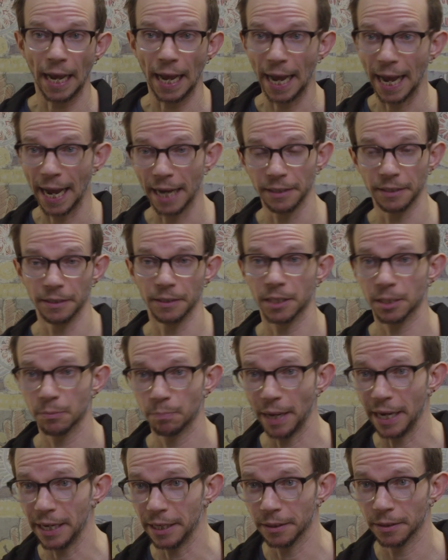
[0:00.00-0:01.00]
And in
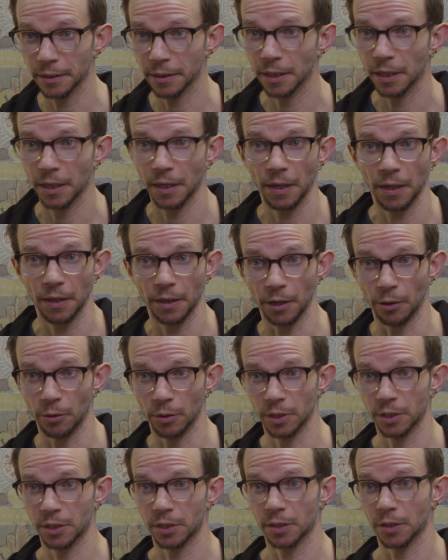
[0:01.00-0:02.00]
Spain, there
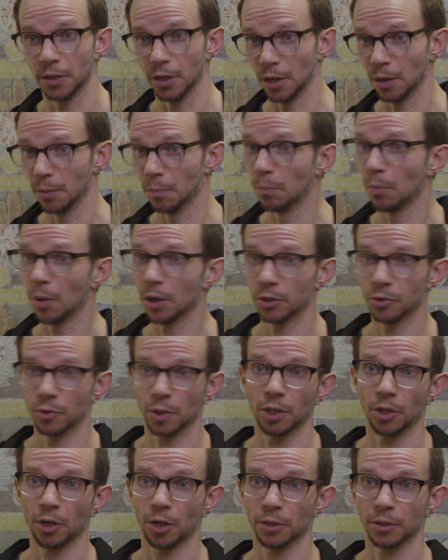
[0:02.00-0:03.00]
is the
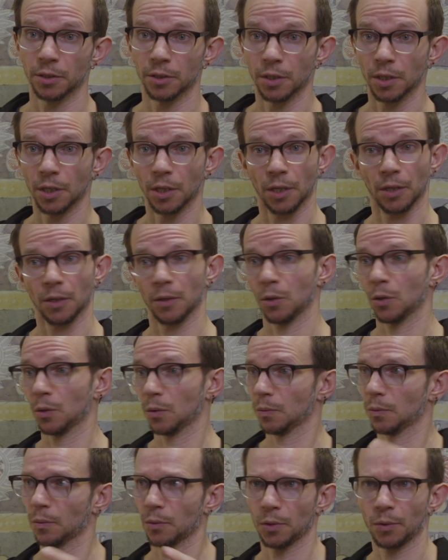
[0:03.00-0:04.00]
Mondragon
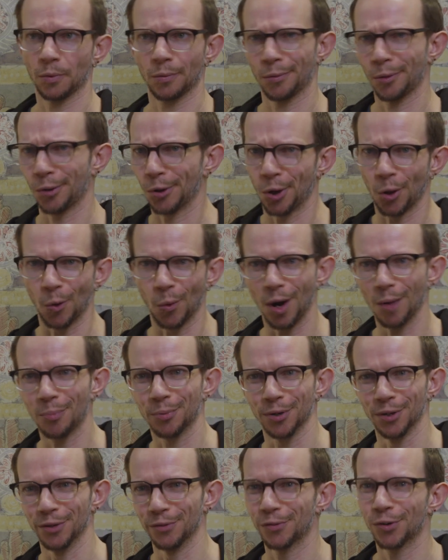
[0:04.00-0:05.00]

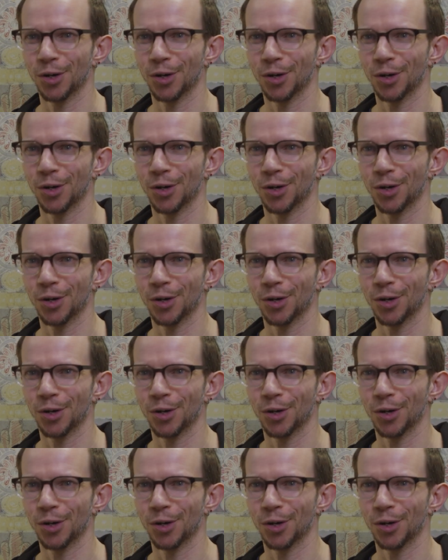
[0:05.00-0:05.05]
cooperative